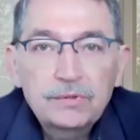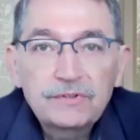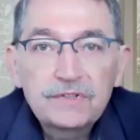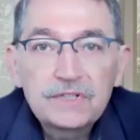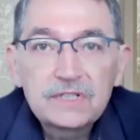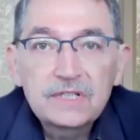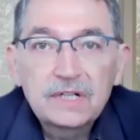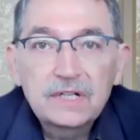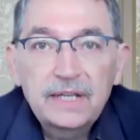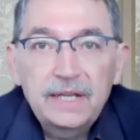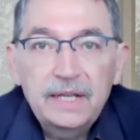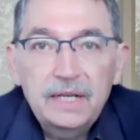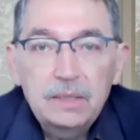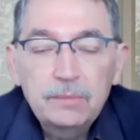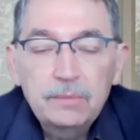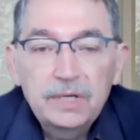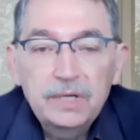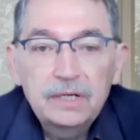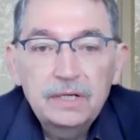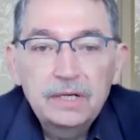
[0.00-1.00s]
Professor
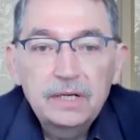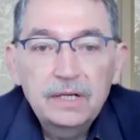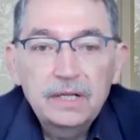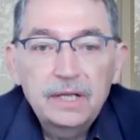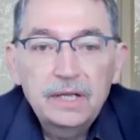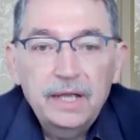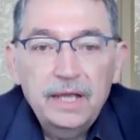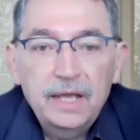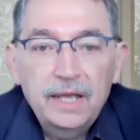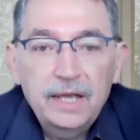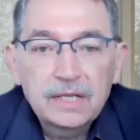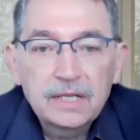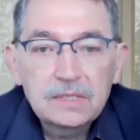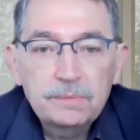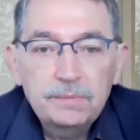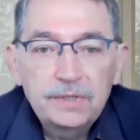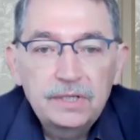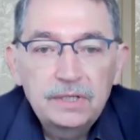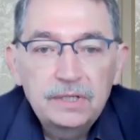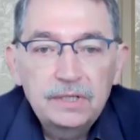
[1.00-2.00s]
Lähnemann
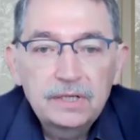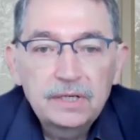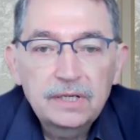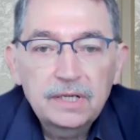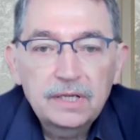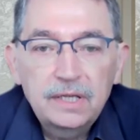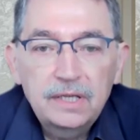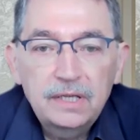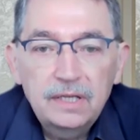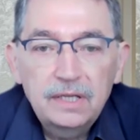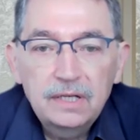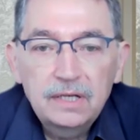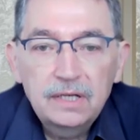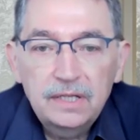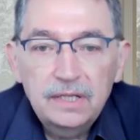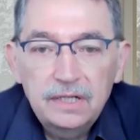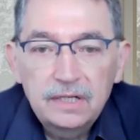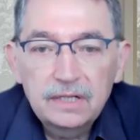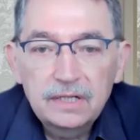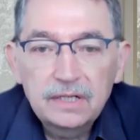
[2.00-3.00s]
has been a key
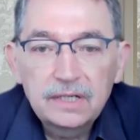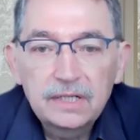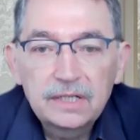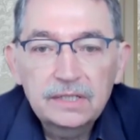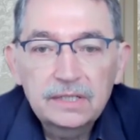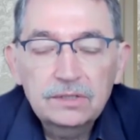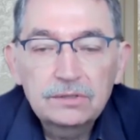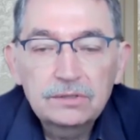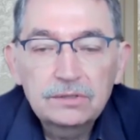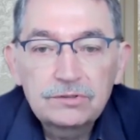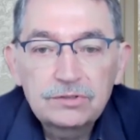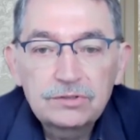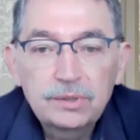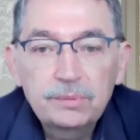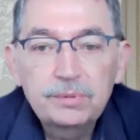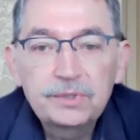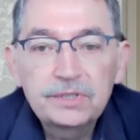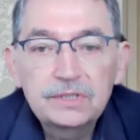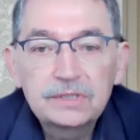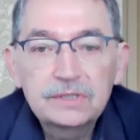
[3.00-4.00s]
leader and
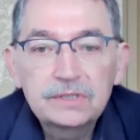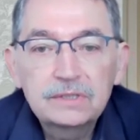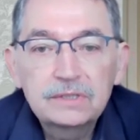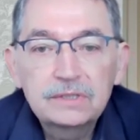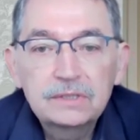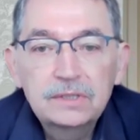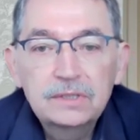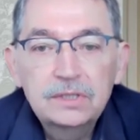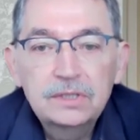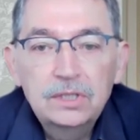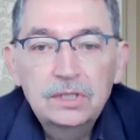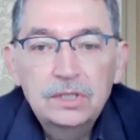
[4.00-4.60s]
contributor